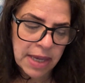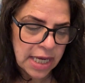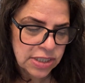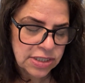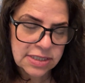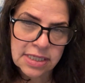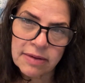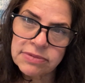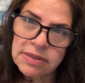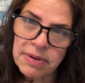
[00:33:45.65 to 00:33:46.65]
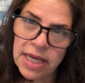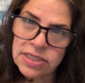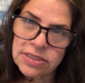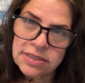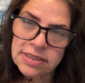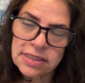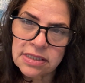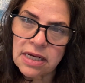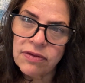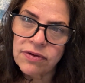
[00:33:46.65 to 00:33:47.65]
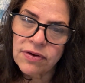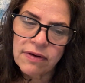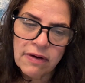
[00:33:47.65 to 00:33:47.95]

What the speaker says: pages and empty pages is another